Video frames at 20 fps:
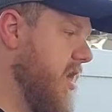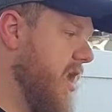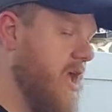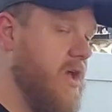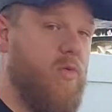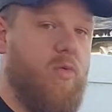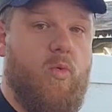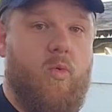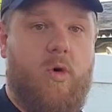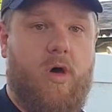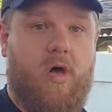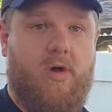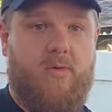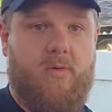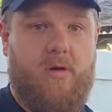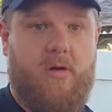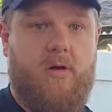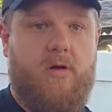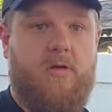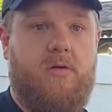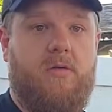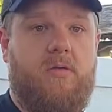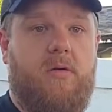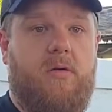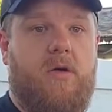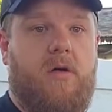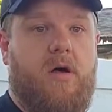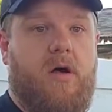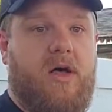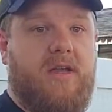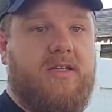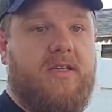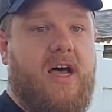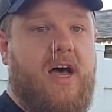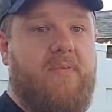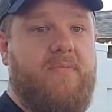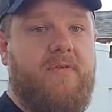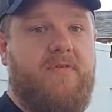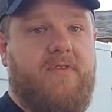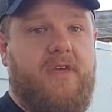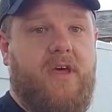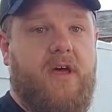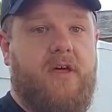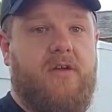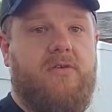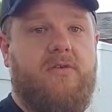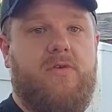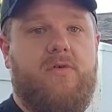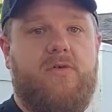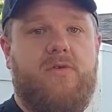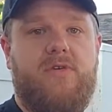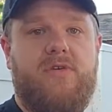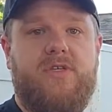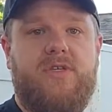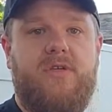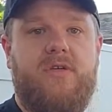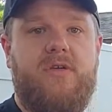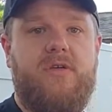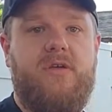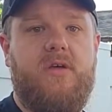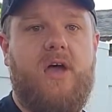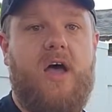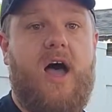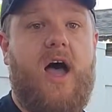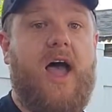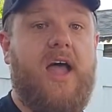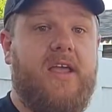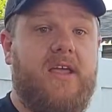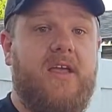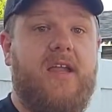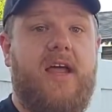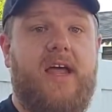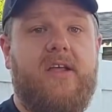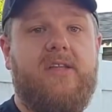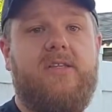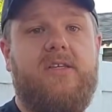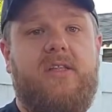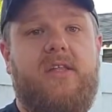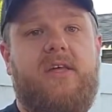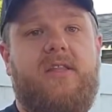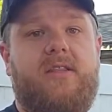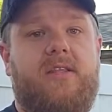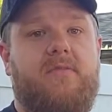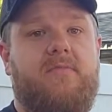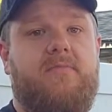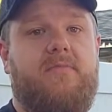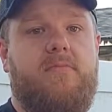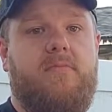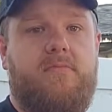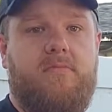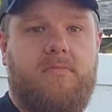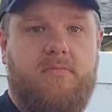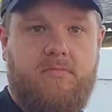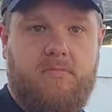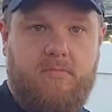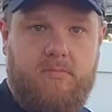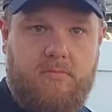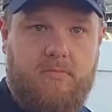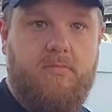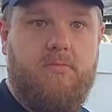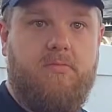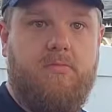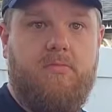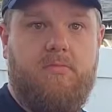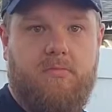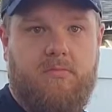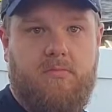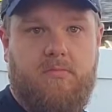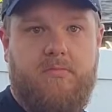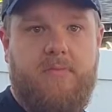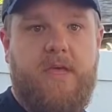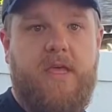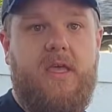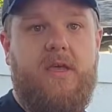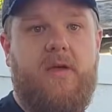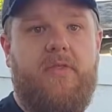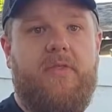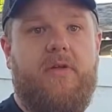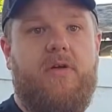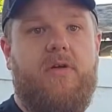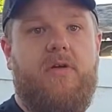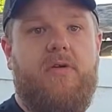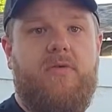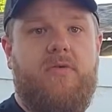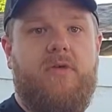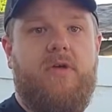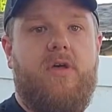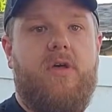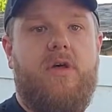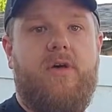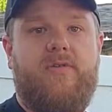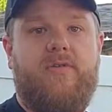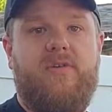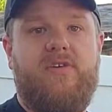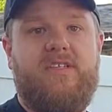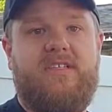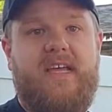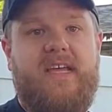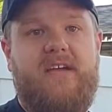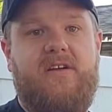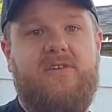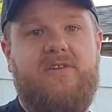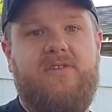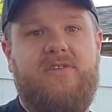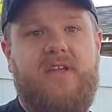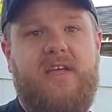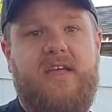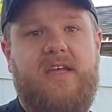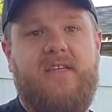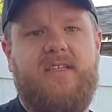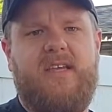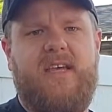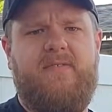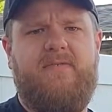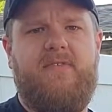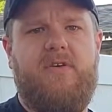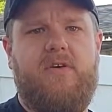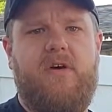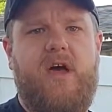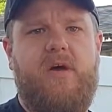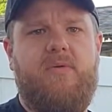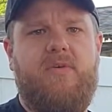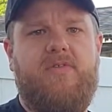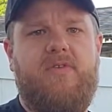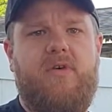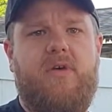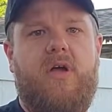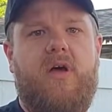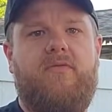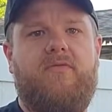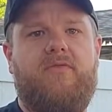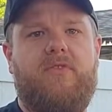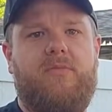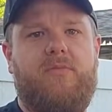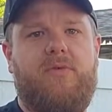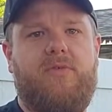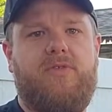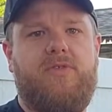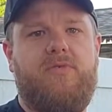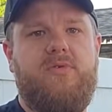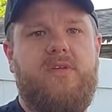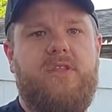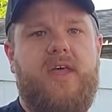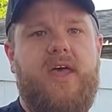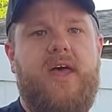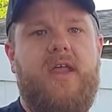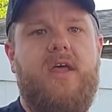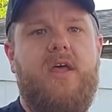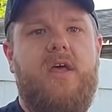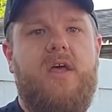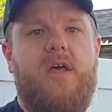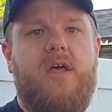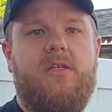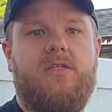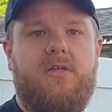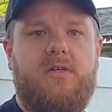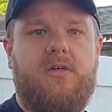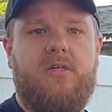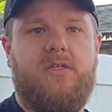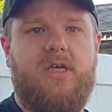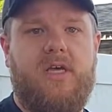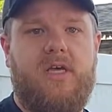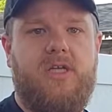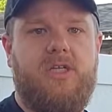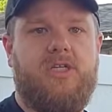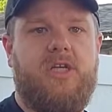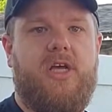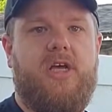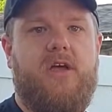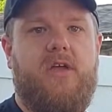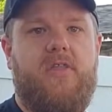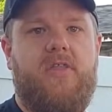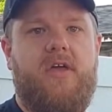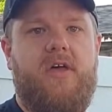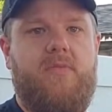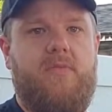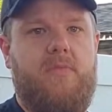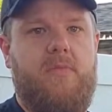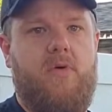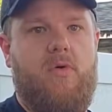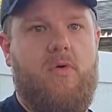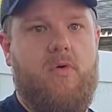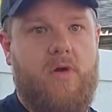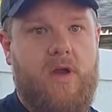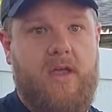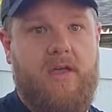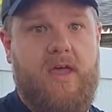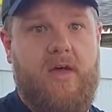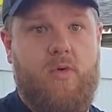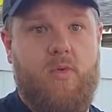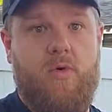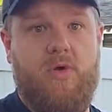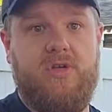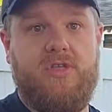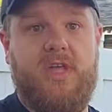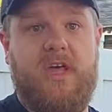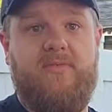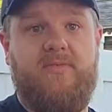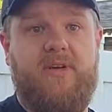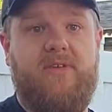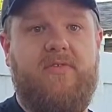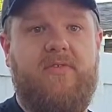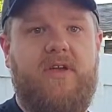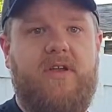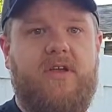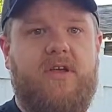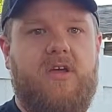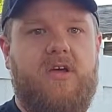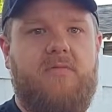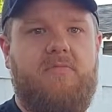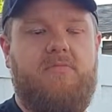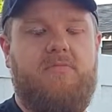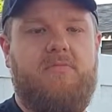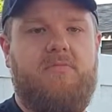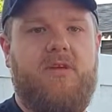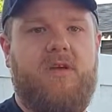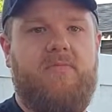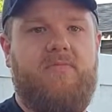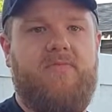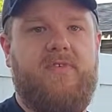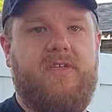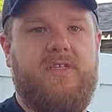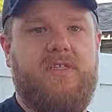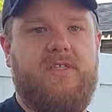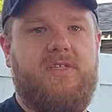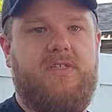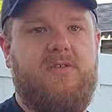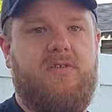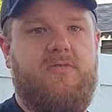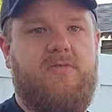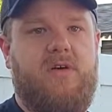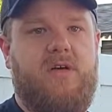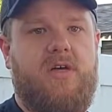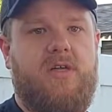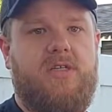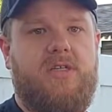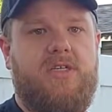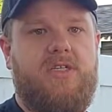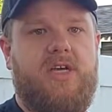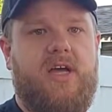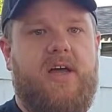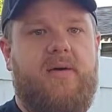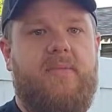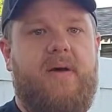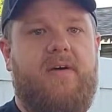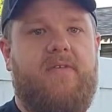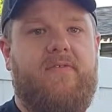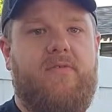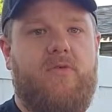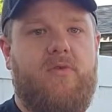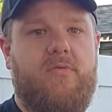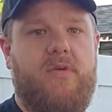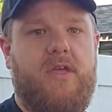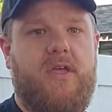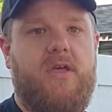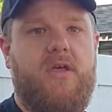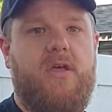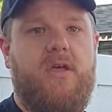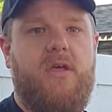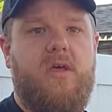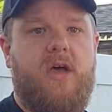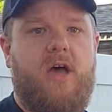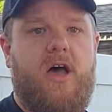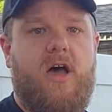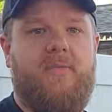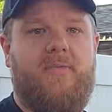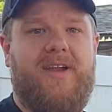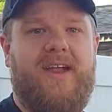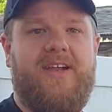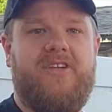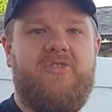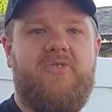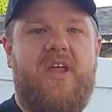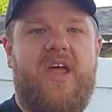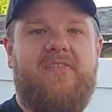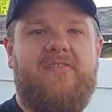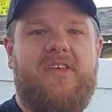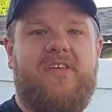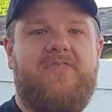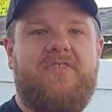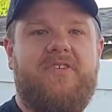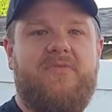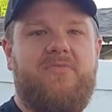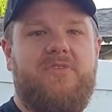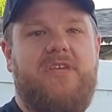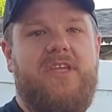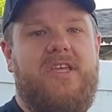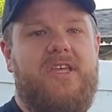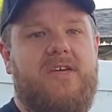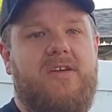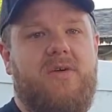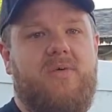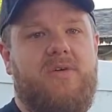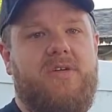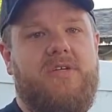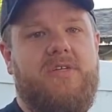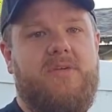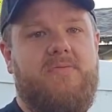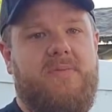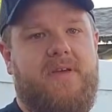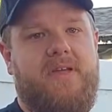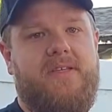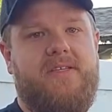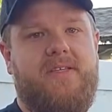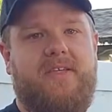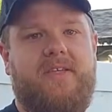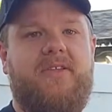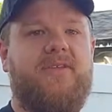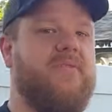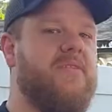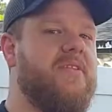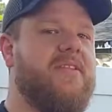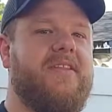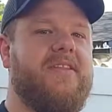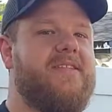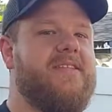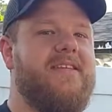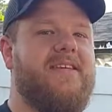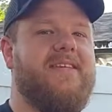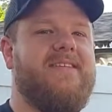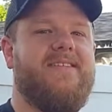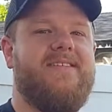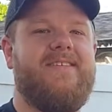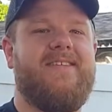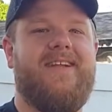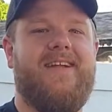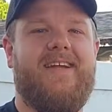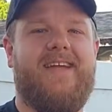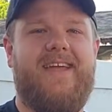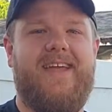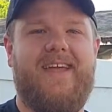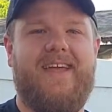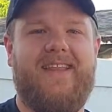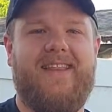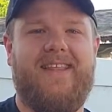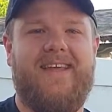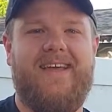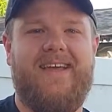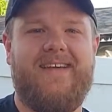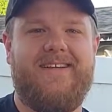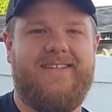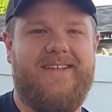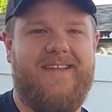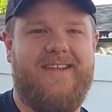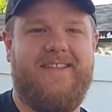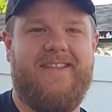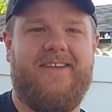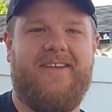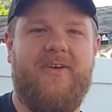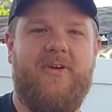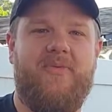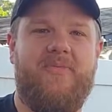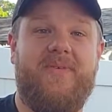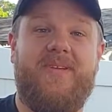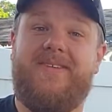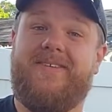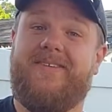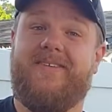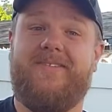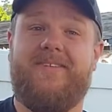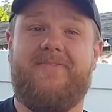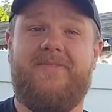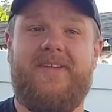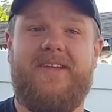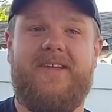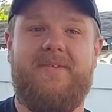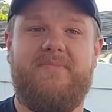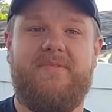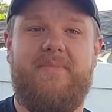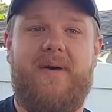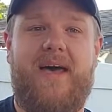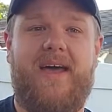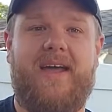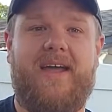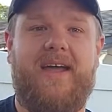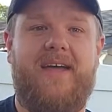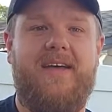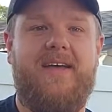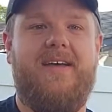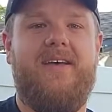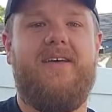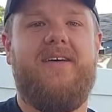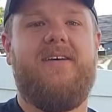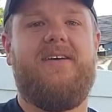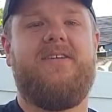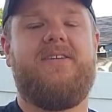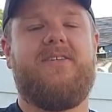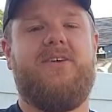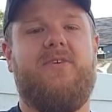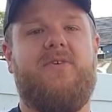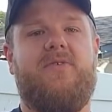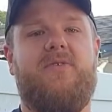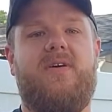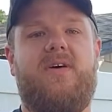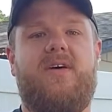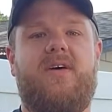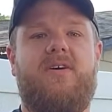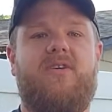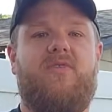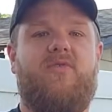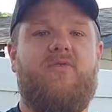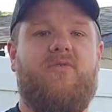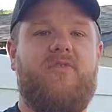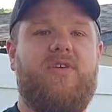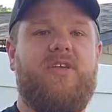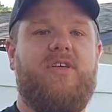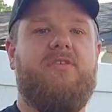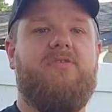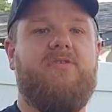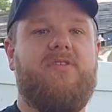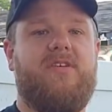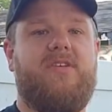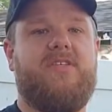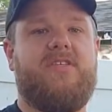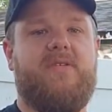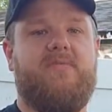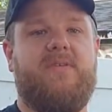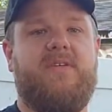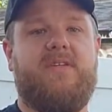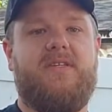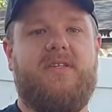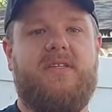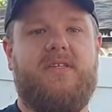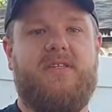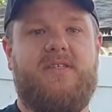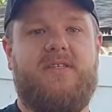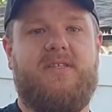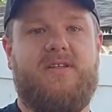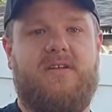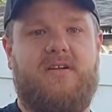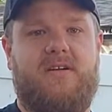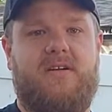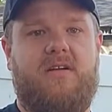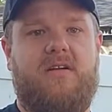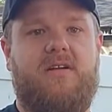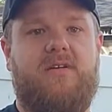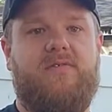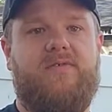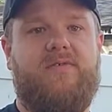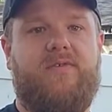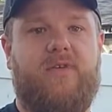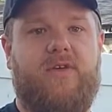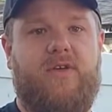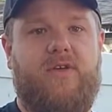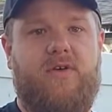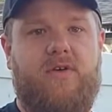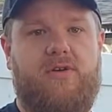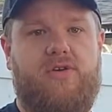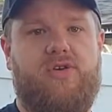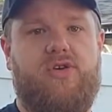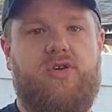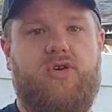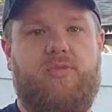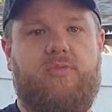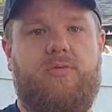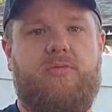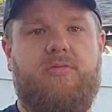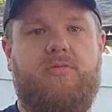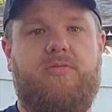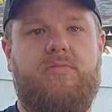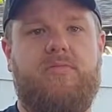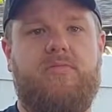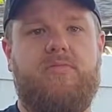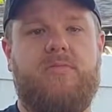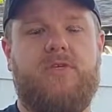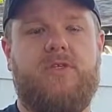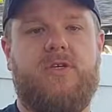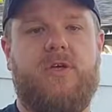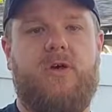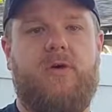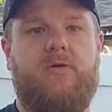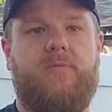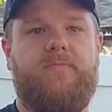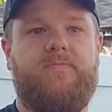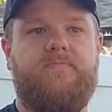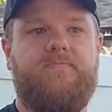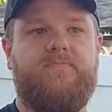and waterer on top of the auto doors. I could actually let them be on their own for a day or 2 days. I would feel comfortable doing that, as long as I can check on them, or at worst have my friend come visit to check them out for me. But I don't have to have someone here, which is amazing. The only thing that stinks is that I can't get the eggs out of the coop until somebody comes back. So really something to consider for your coop. So